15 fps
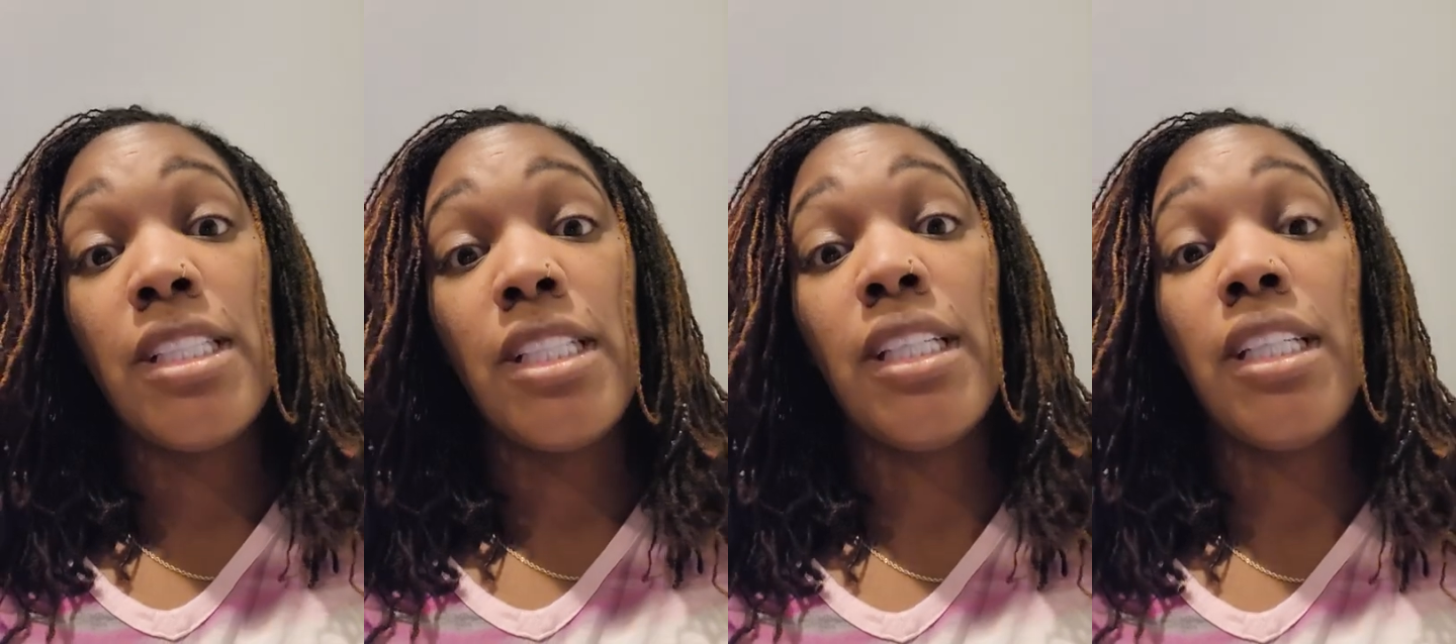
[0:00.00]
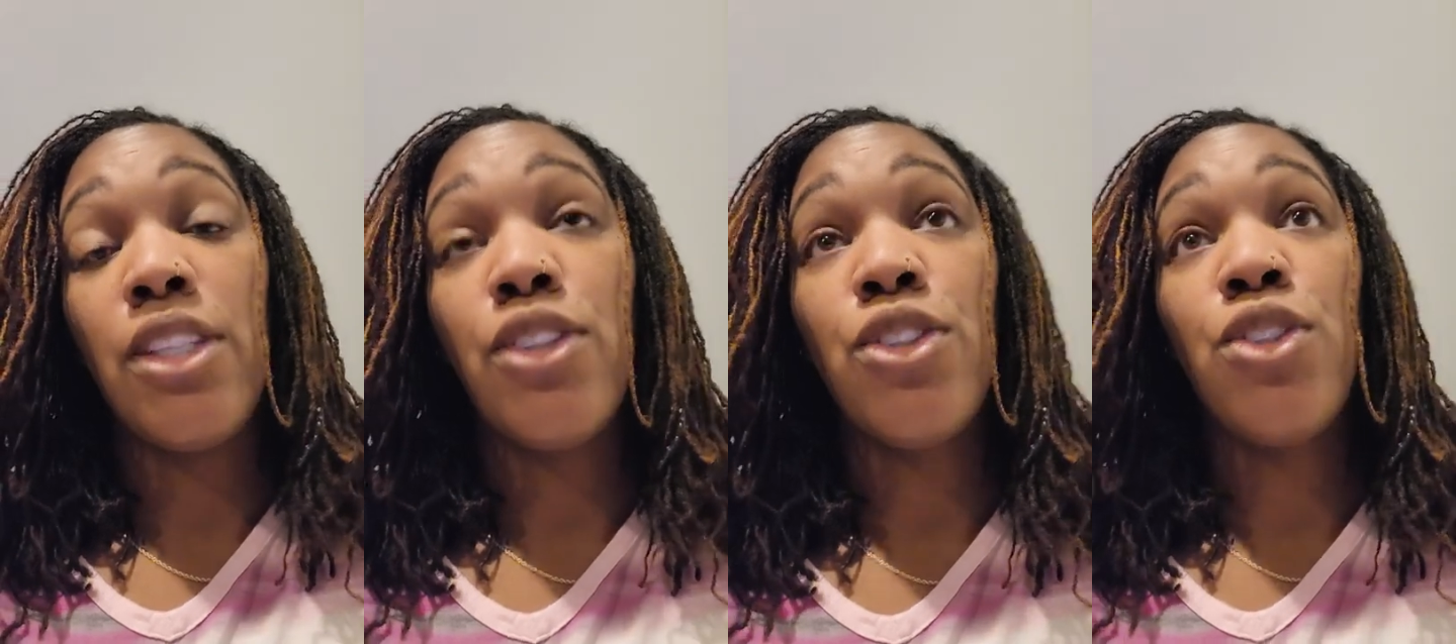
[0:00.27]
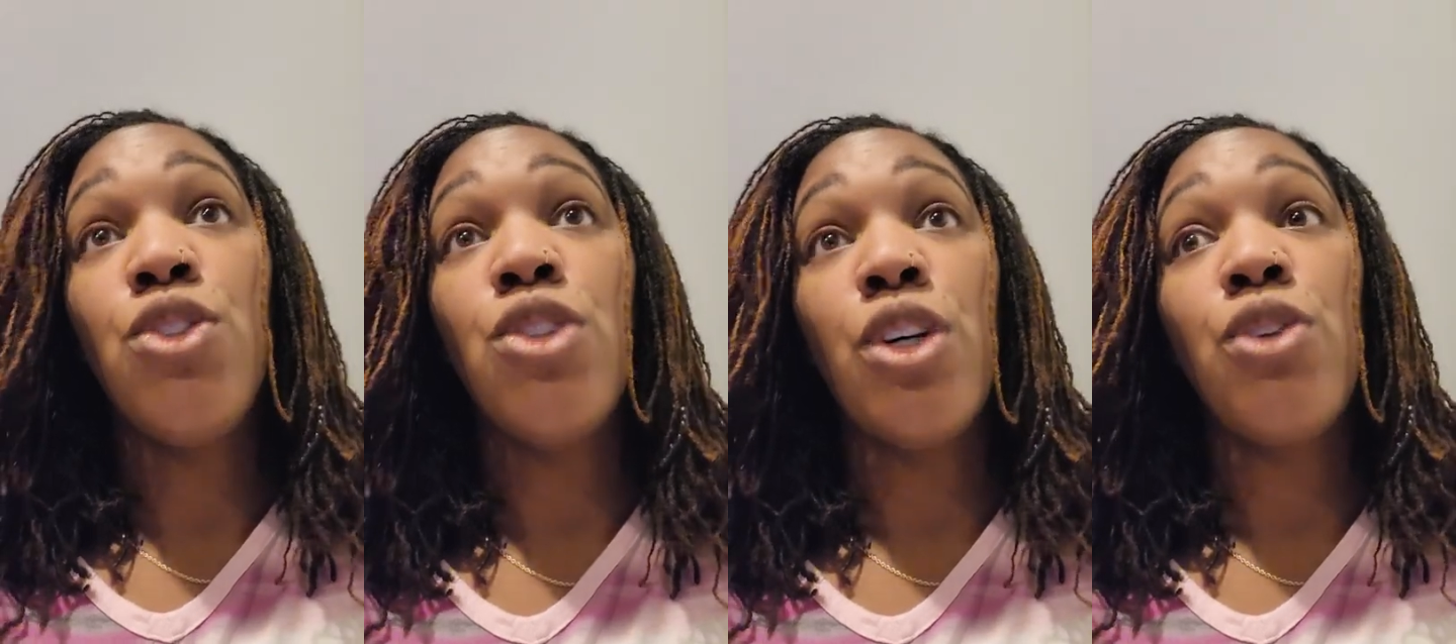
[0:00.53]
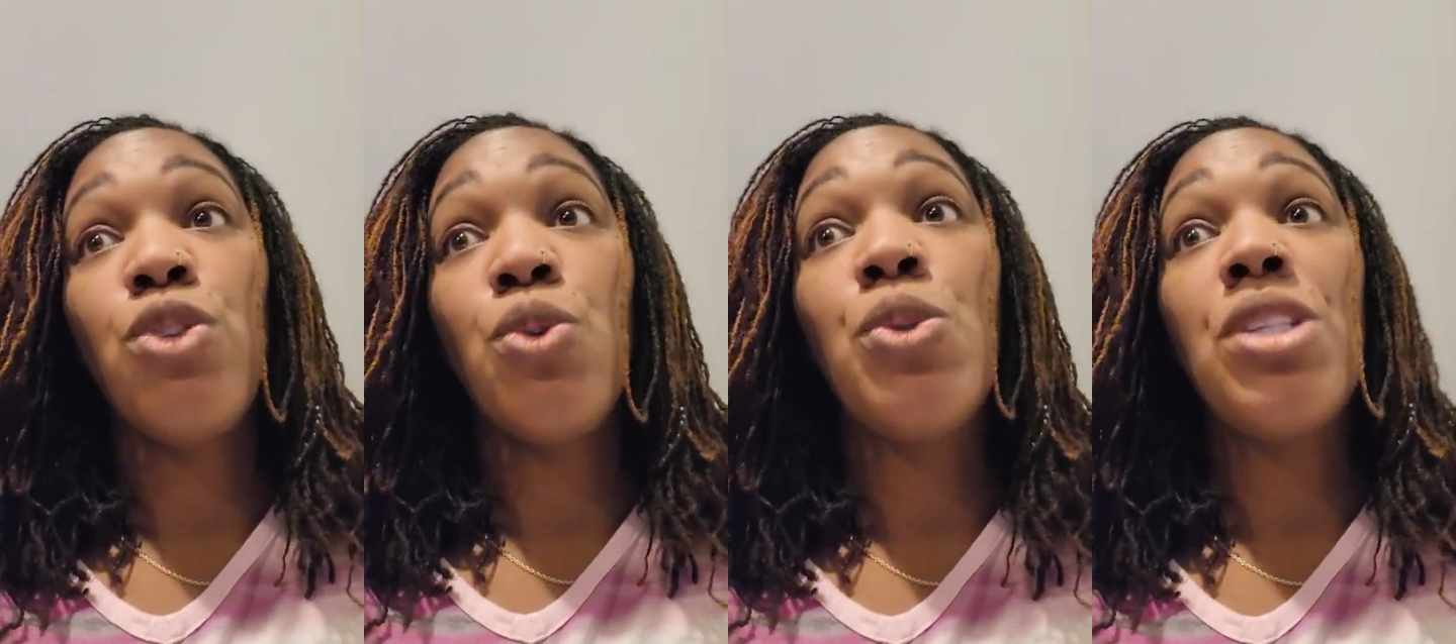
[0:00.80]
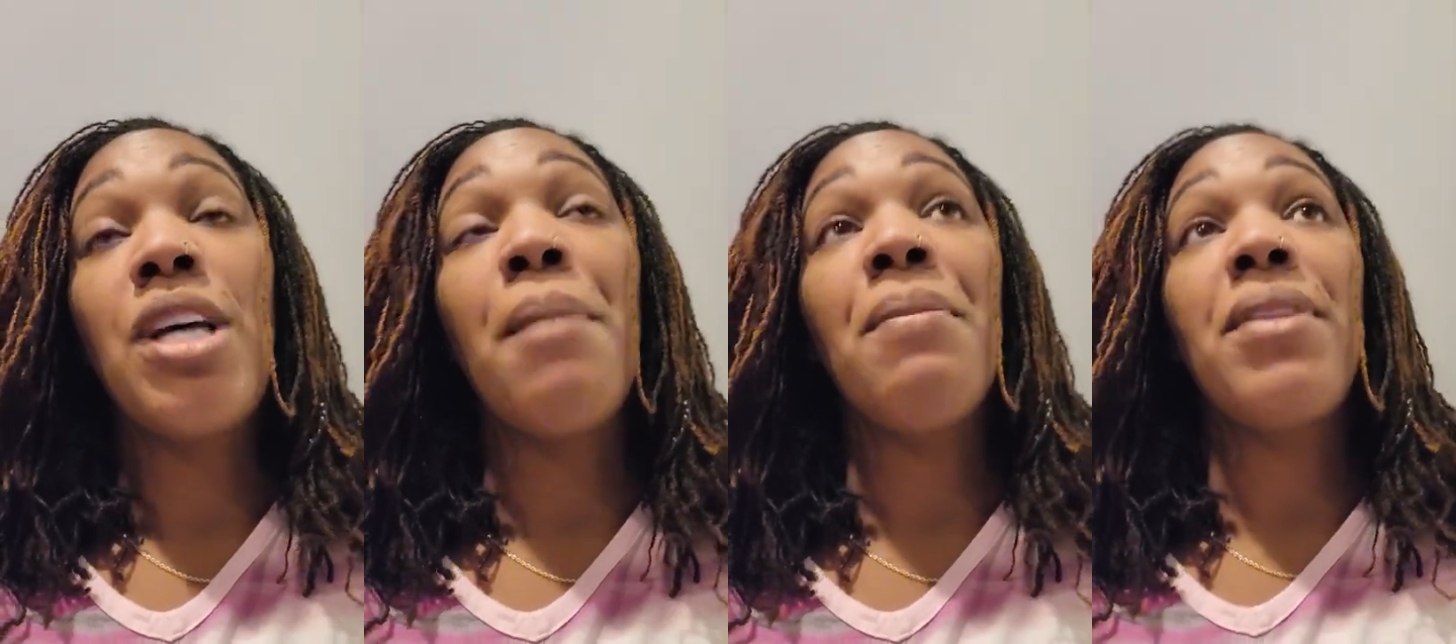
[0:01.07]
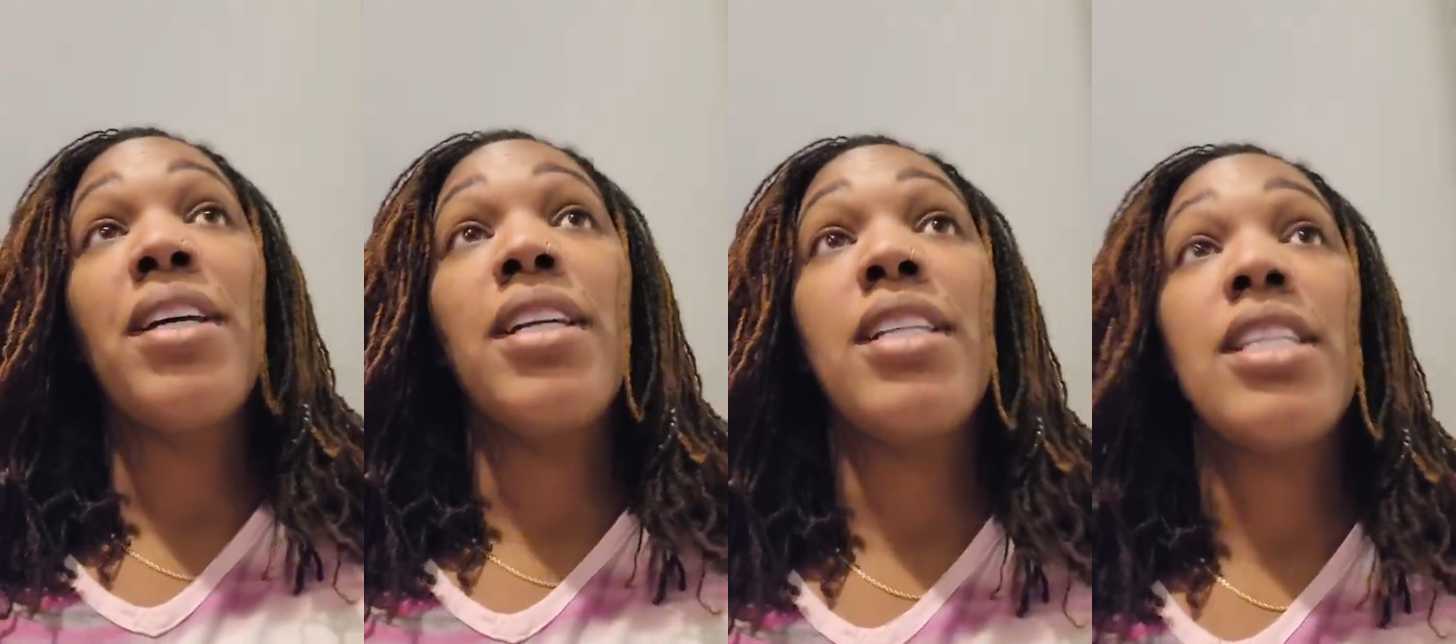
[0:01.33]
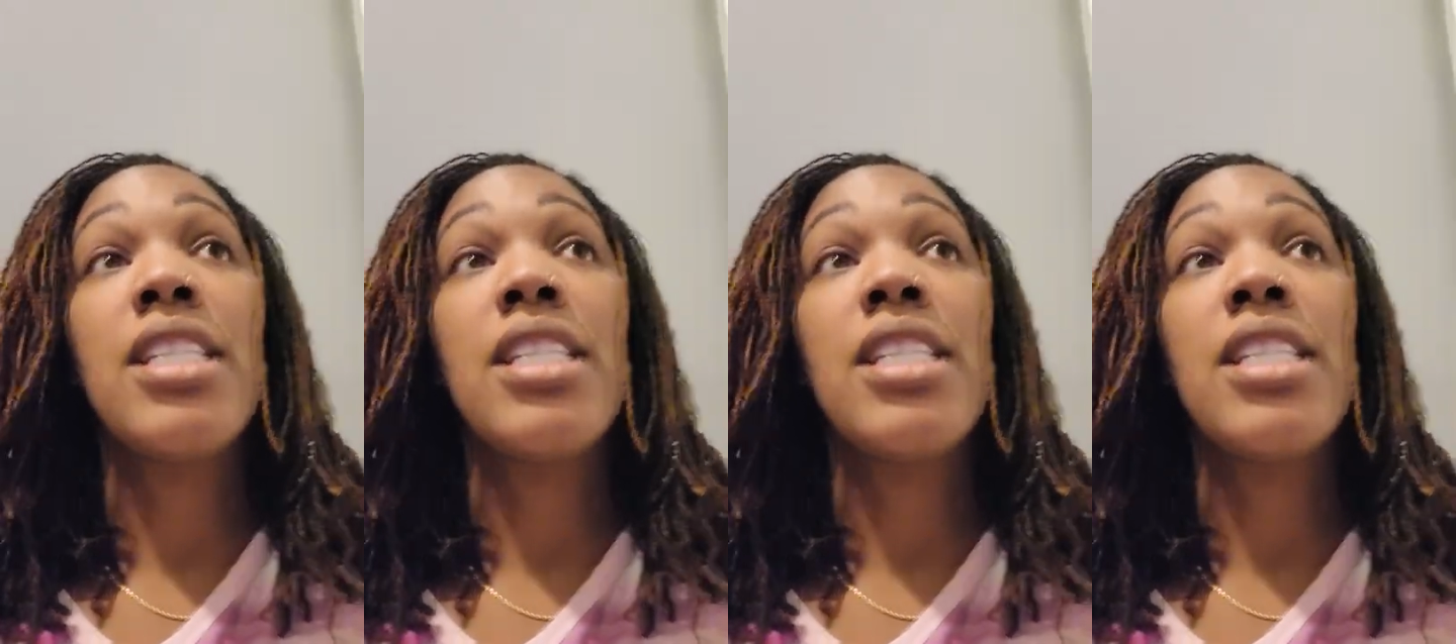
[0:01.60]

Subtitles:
to either, you know, do something.